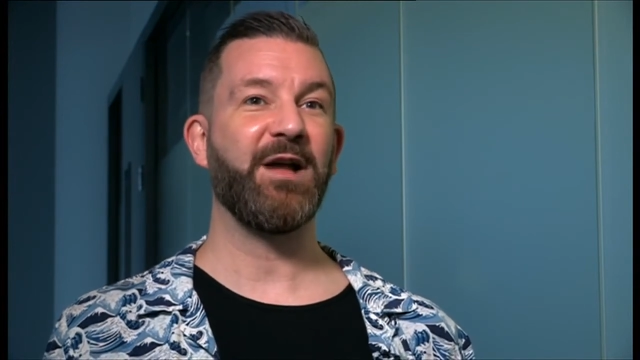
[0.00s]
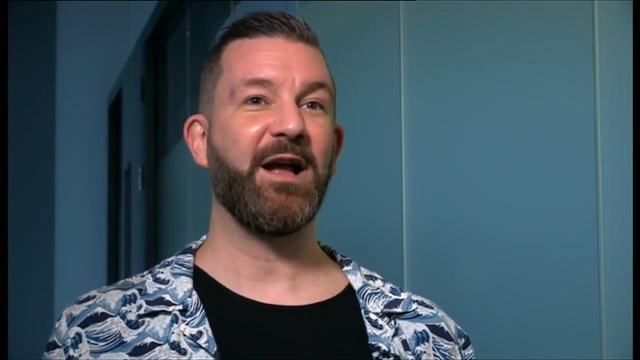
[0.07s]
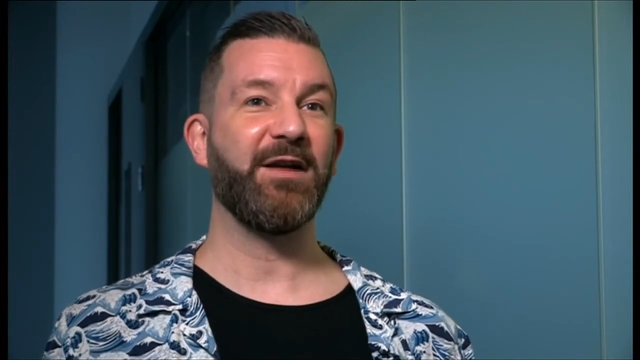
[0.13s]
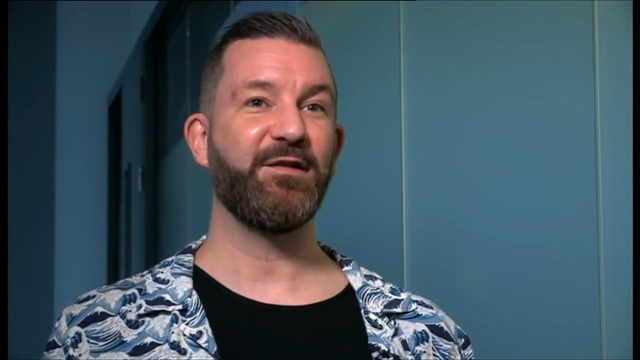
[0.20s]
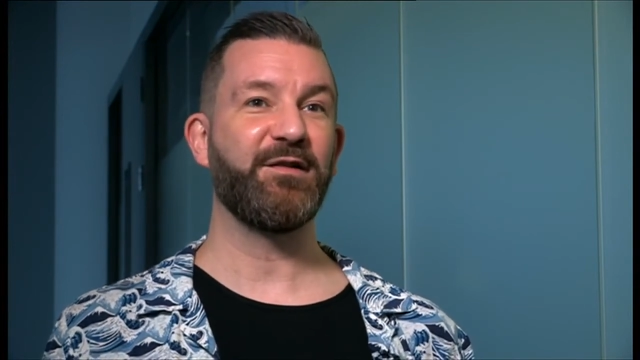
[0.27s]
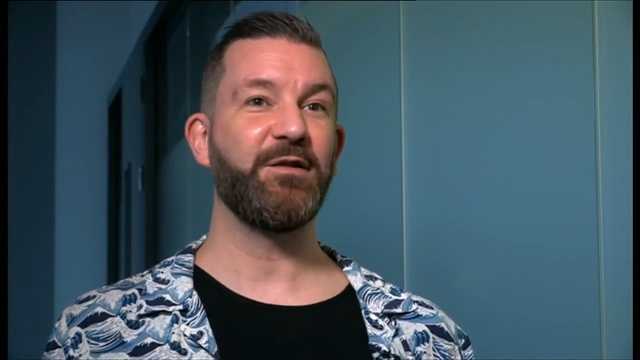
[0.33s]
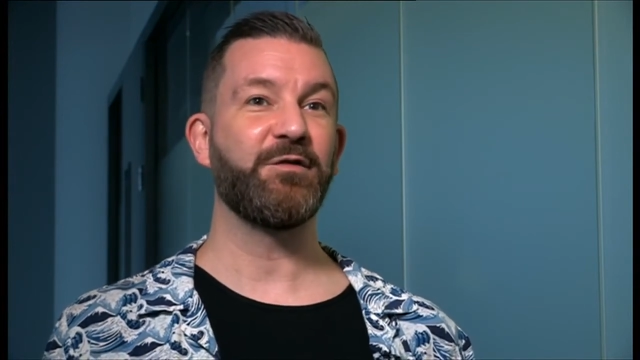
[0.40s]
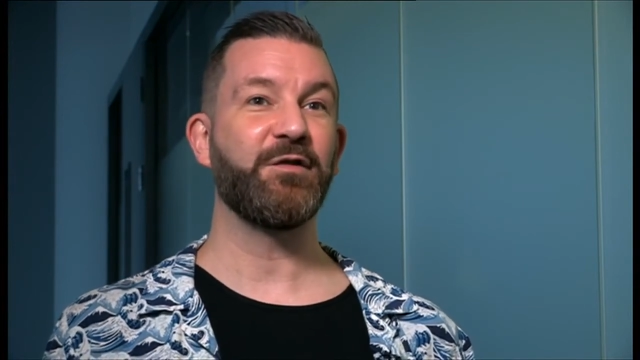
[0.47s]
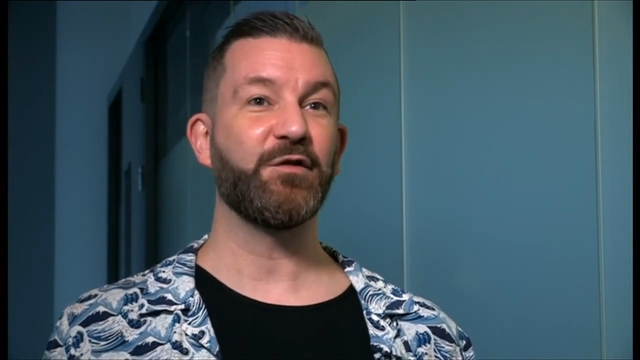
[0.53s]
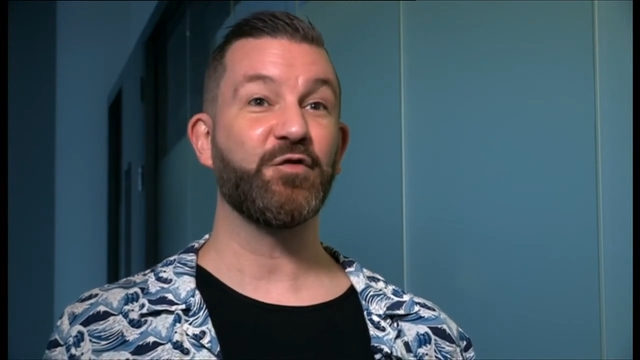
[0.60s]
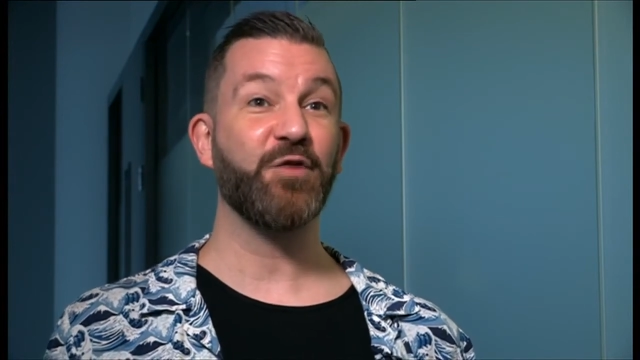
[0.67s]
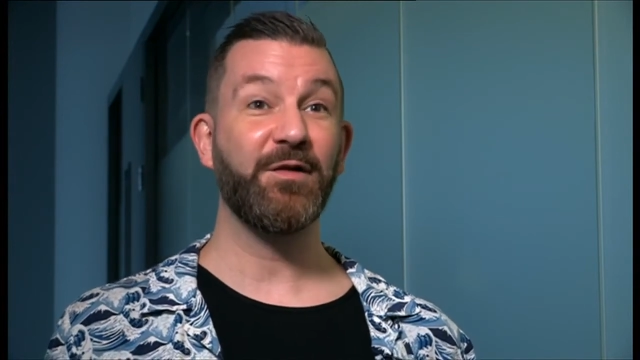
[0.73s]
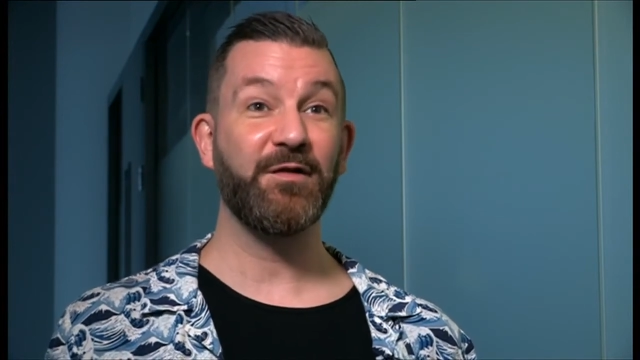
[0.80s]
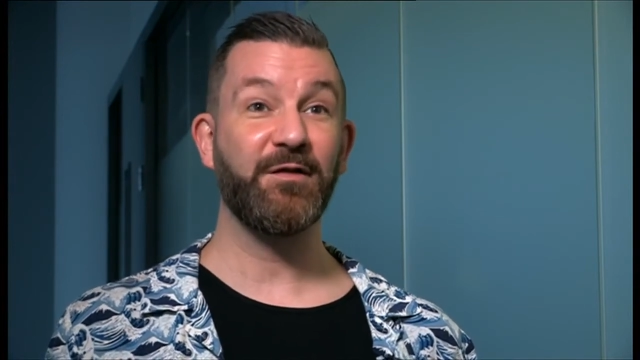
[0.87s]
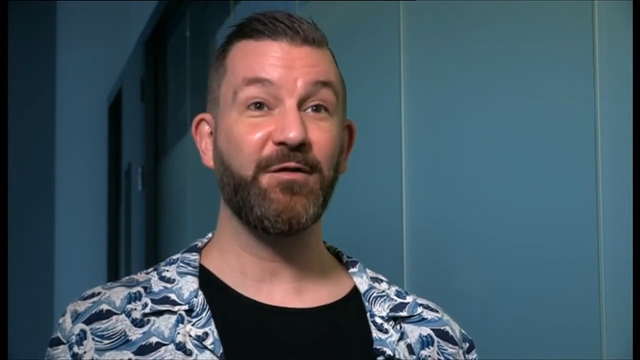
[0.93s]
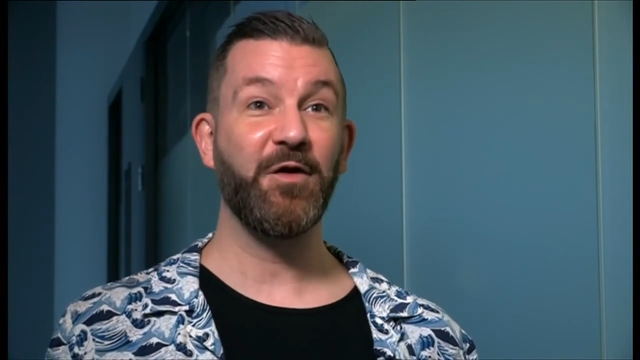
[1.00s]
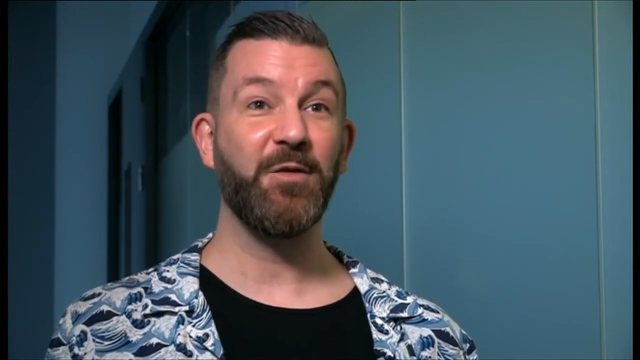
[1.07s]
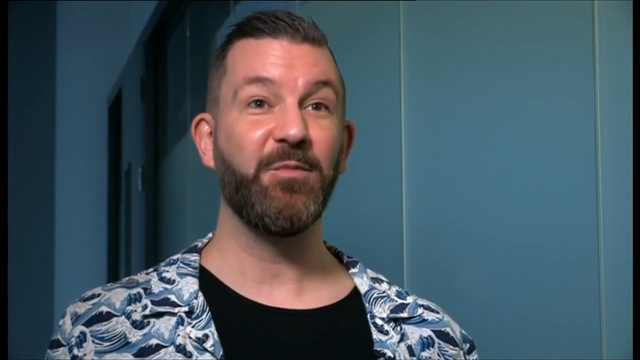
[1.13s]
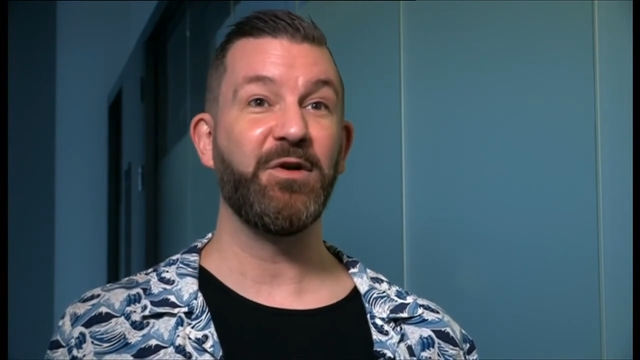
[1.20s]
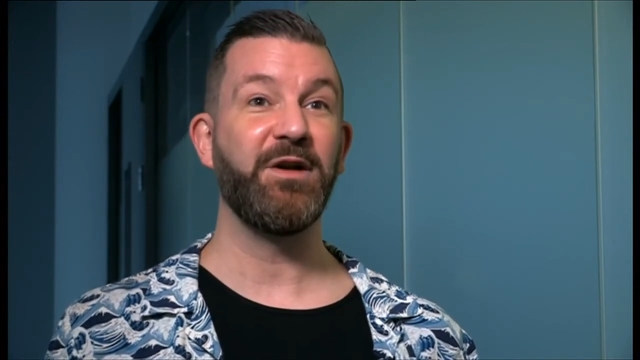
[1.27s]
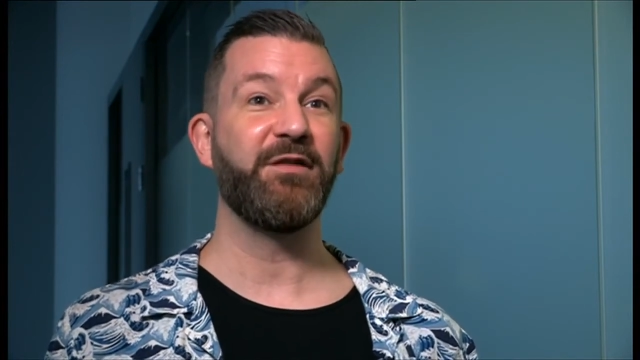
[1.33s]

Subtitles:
ask you to transfer money